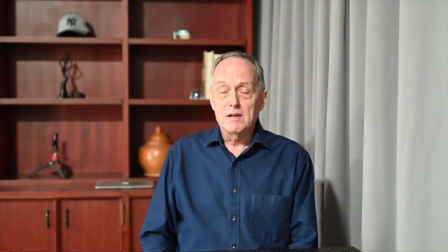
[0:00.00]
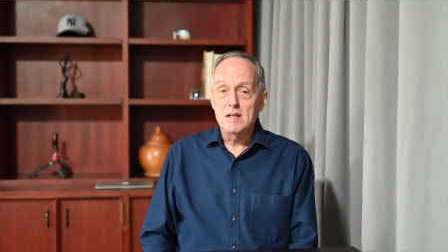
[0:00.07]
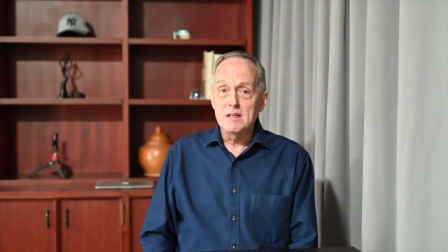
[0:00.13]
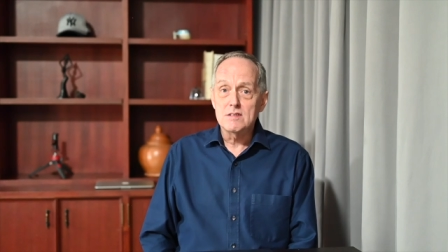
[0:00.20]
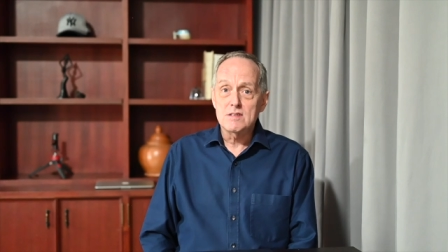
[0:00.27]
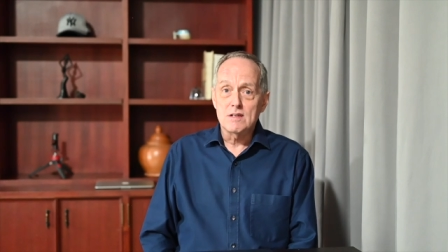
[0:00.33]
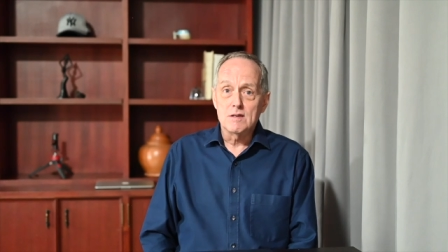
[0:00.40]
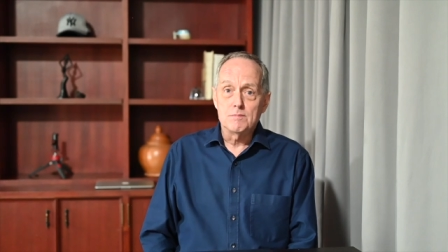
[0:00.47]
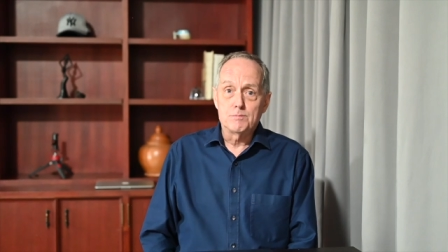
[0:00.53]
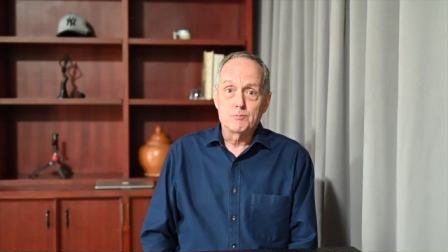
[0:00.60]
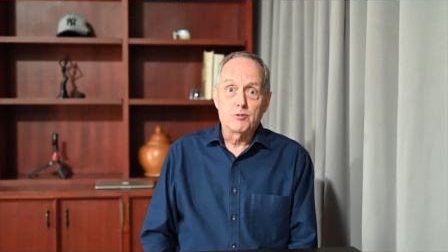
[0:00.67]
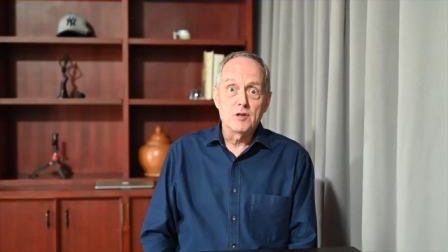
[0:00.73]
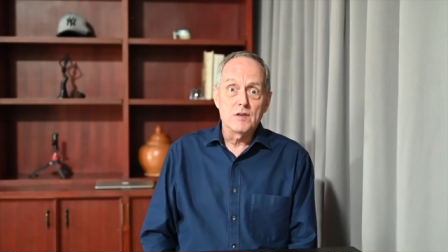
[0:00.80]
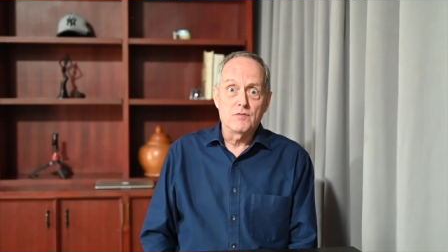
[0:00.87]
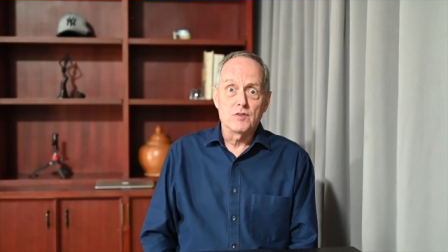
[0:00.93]
Here's a
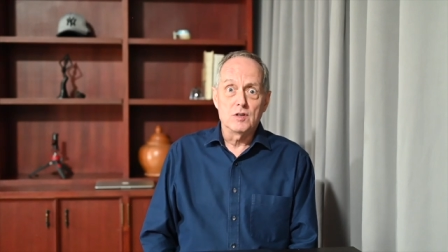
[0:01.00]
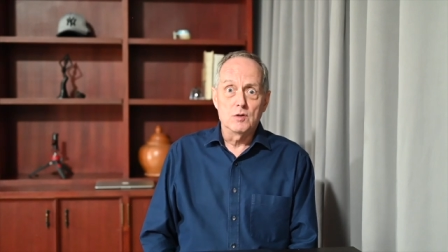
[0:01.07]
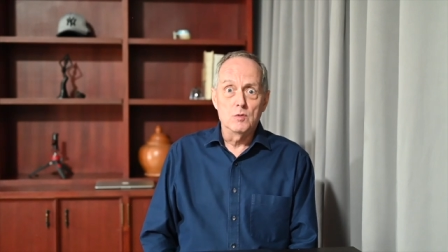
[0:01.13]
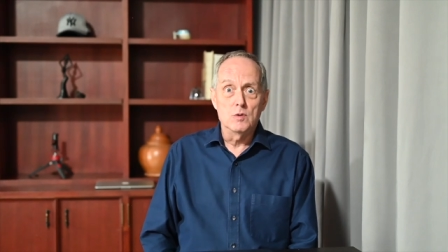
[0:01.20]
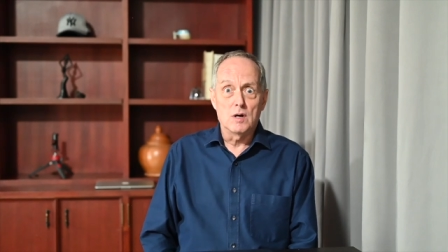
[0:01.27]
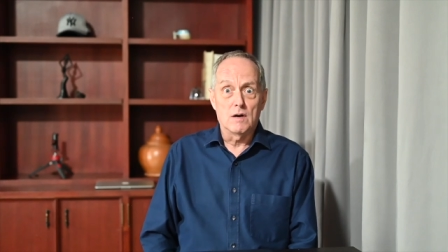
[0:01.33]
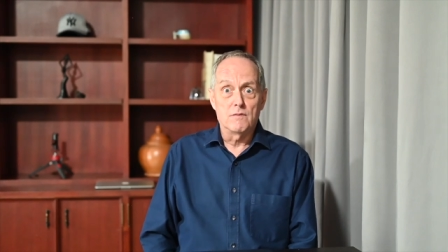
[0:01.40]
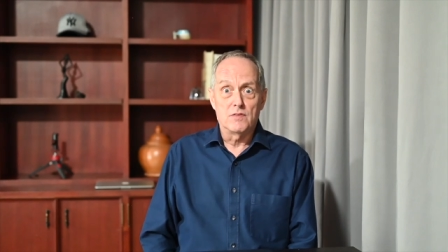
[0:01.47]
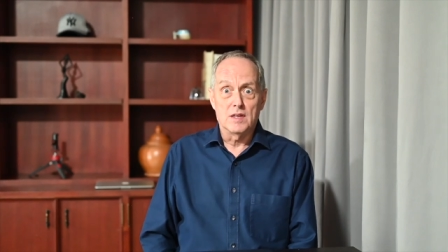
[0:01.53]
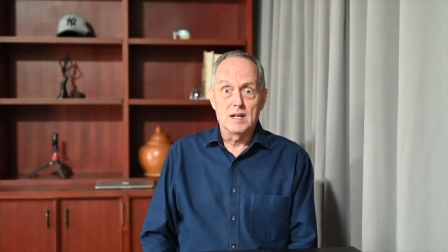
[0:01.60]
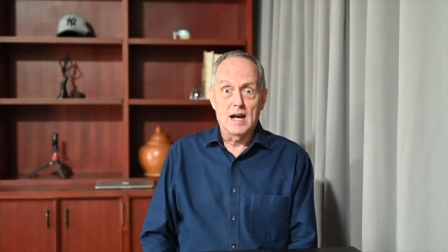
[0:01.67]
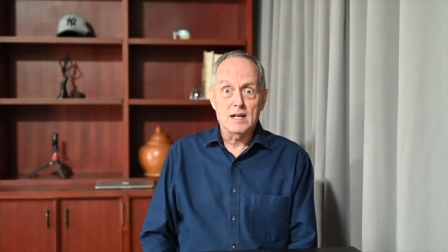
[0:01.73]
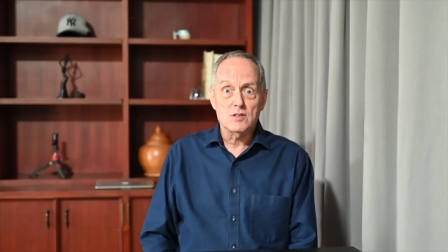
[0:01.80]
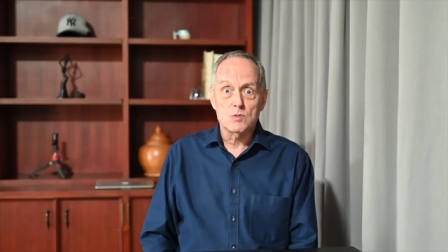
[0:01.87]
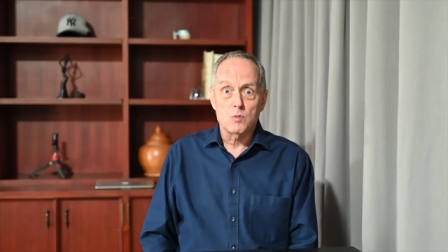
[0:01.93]
preview of the
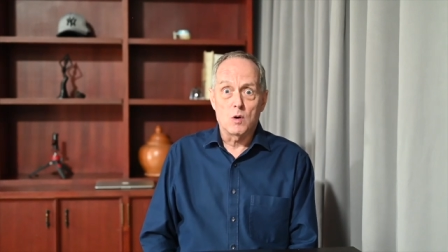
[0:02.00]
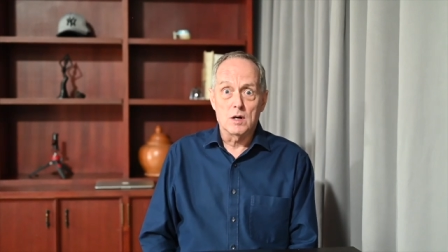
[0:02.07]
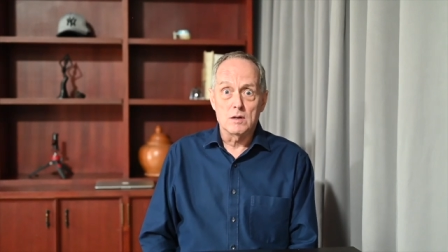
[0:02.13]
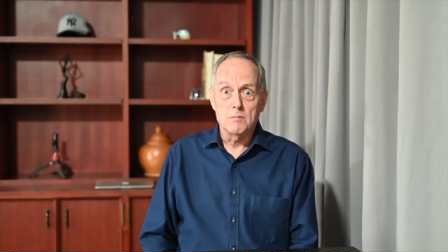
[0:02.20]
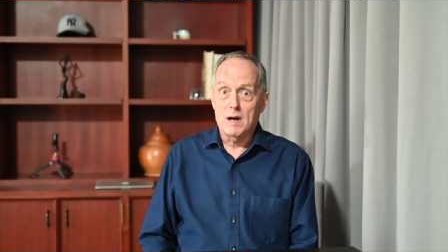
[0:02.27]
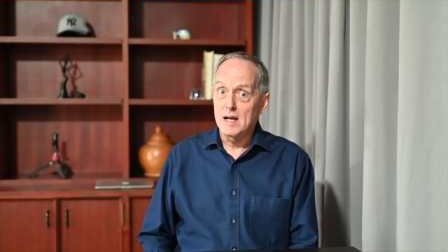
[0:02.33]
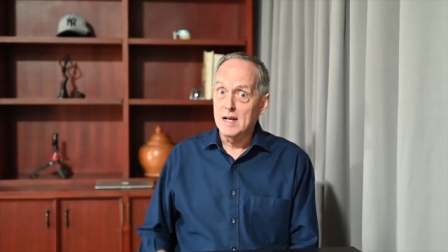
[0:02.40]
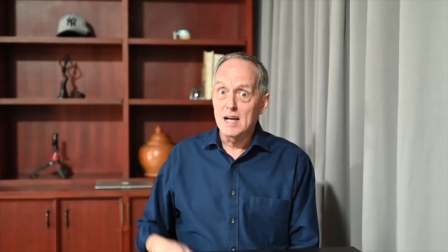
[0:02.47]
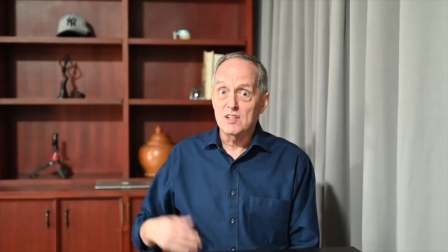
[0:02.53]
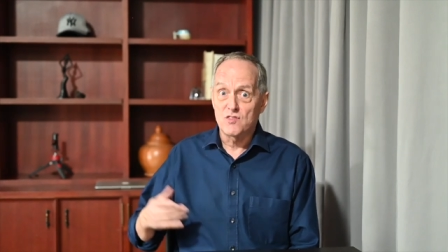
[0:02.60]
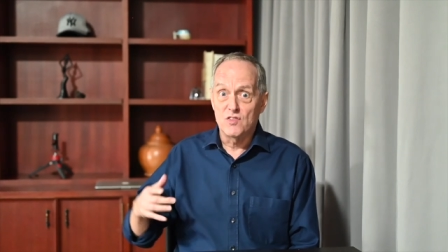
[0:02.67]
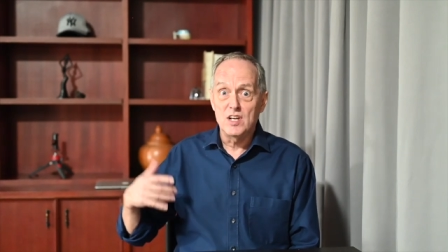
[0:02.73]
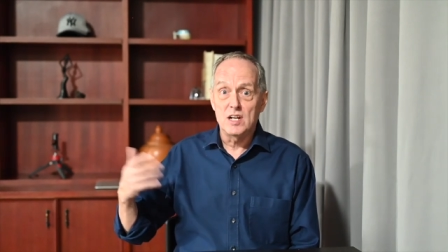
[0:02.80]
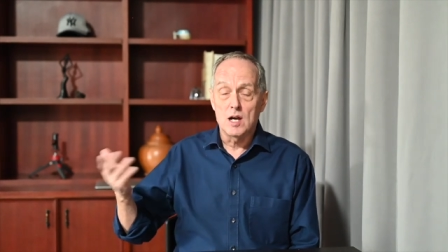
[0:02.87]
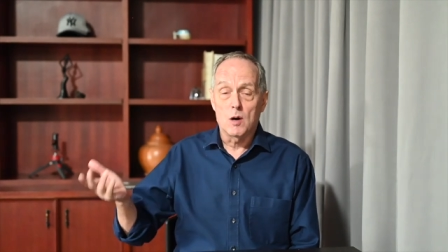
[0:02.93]
next one, my next
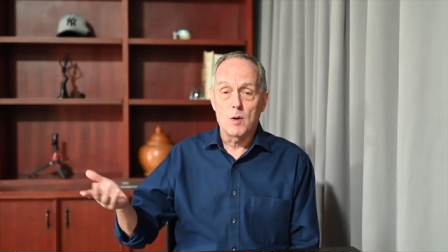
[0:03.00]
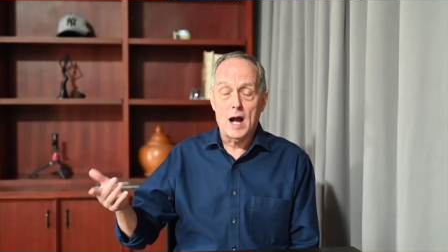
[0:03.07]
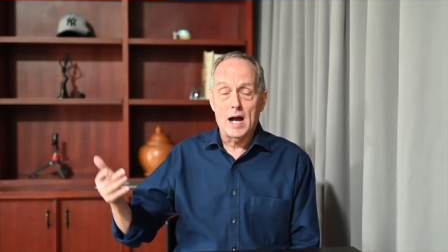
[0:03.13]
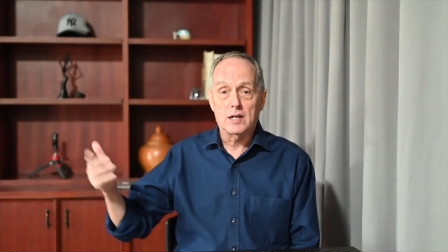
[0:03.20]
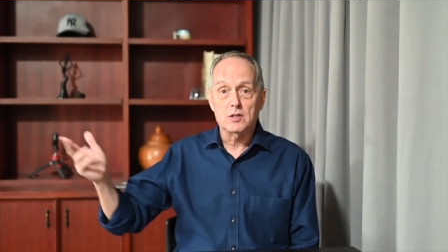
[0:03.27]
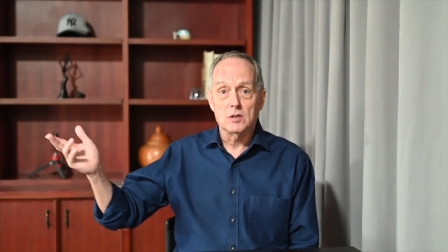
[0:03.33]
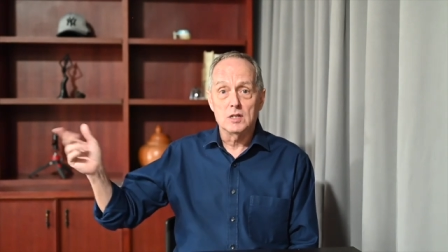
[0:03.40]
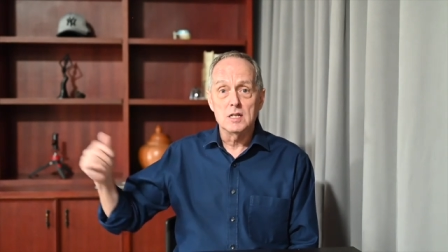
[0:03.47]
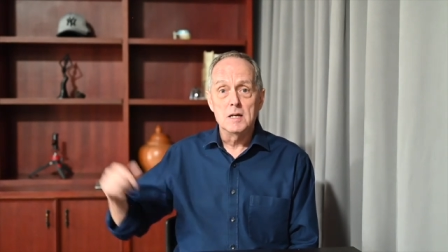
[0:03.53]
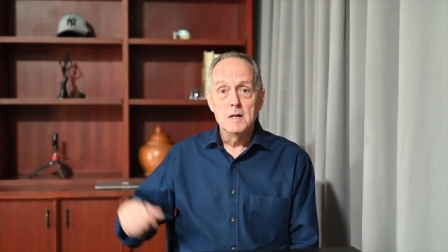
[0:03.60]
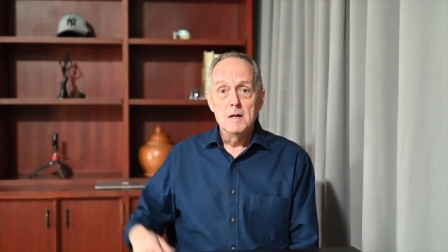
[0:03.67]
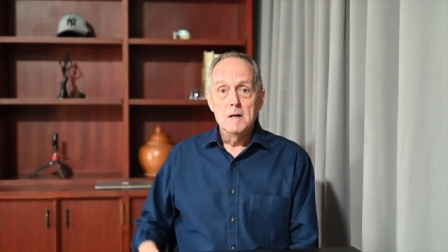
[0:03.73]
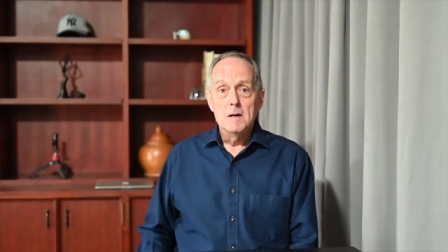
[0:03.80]
video, actually.